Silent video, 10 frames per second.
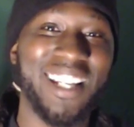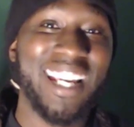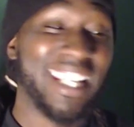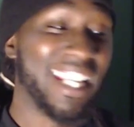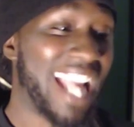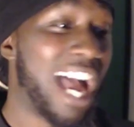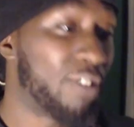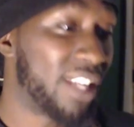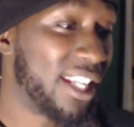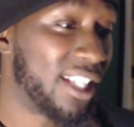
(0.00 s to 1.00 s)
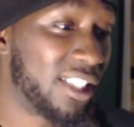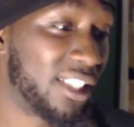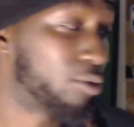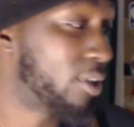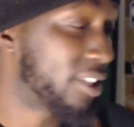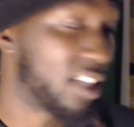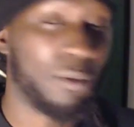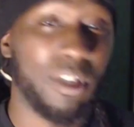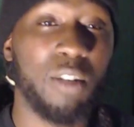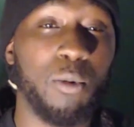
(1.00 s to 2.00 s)
Now y'all did, this song
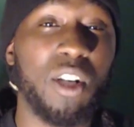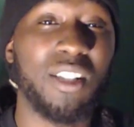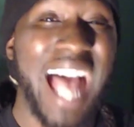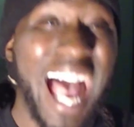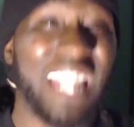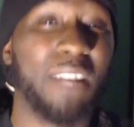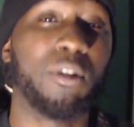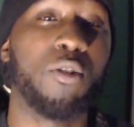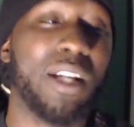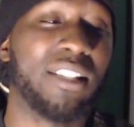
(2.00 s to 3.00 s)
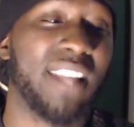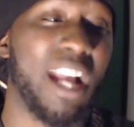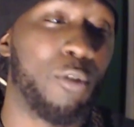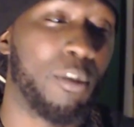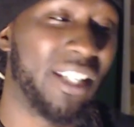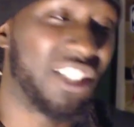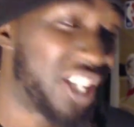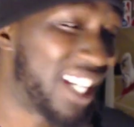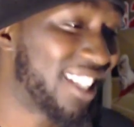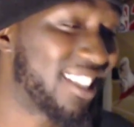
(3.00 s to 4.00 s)
right here was highly requested. Y'all wanted me to
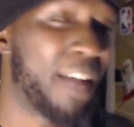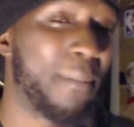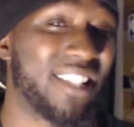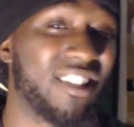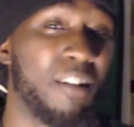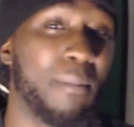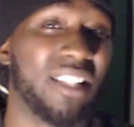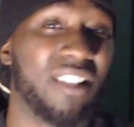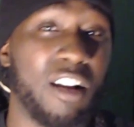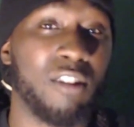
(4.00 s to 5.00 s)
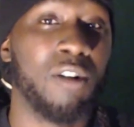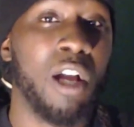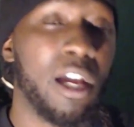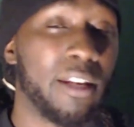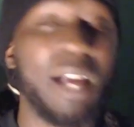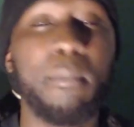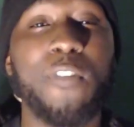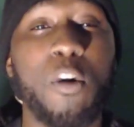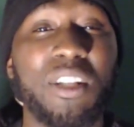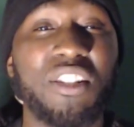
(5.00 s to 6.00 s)
check this out by Tom MacDonald. Now
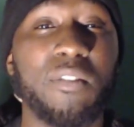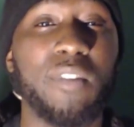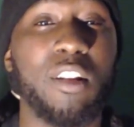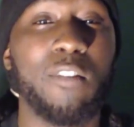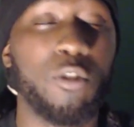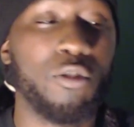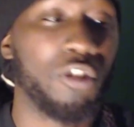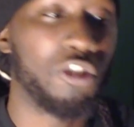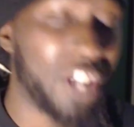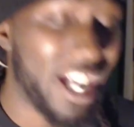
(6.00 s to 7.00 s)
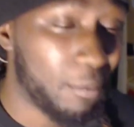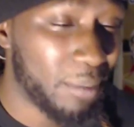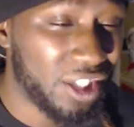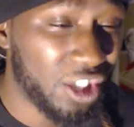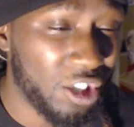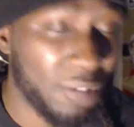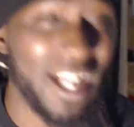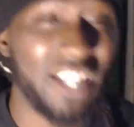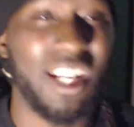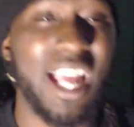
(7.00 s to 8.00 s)
before we get to the video, if you're new to the channel, be sure you
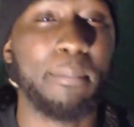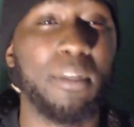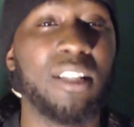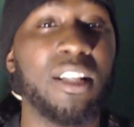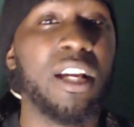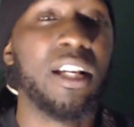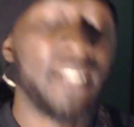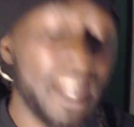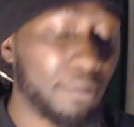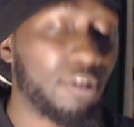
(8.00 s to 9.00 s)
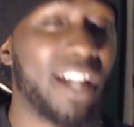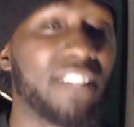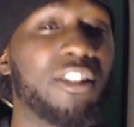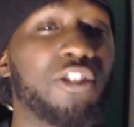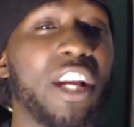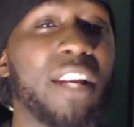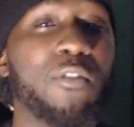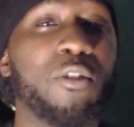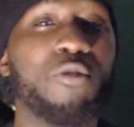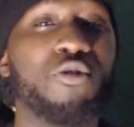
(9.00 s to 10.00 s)
smash the like button. Subscribe to the channel if
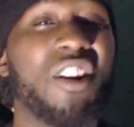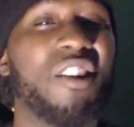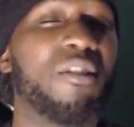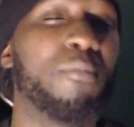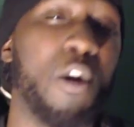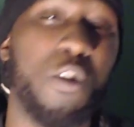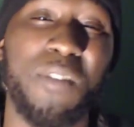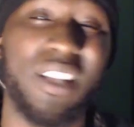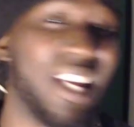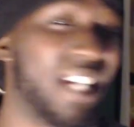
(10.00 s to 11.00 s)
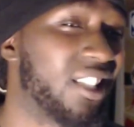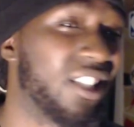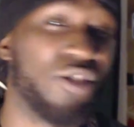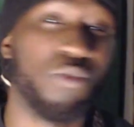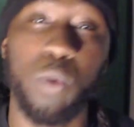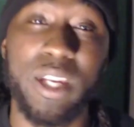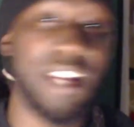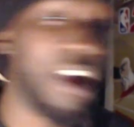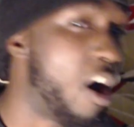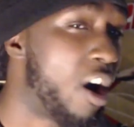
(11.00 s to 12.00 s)
you're new. Turn on them notifications because we
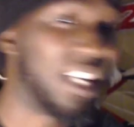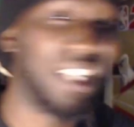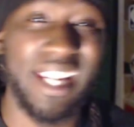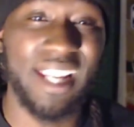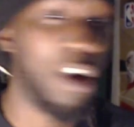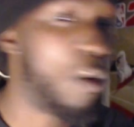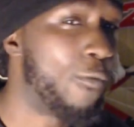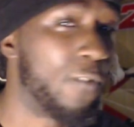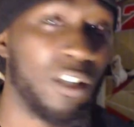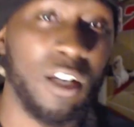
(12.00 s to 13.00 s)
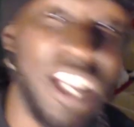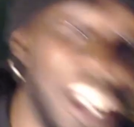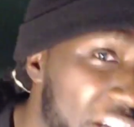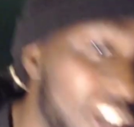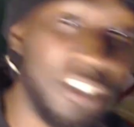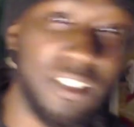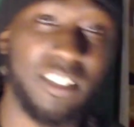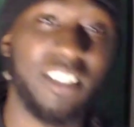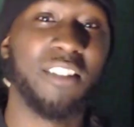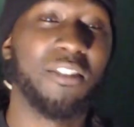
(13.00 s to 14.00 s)
are lit over here.
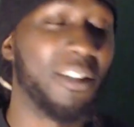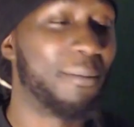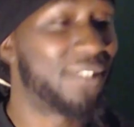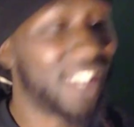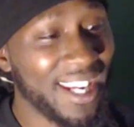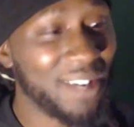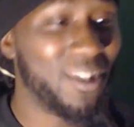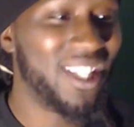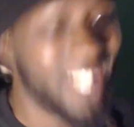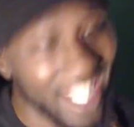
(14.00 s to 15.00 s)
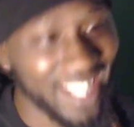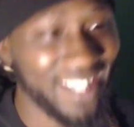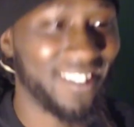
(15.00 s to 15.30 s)
You know what I'm saying? We lit.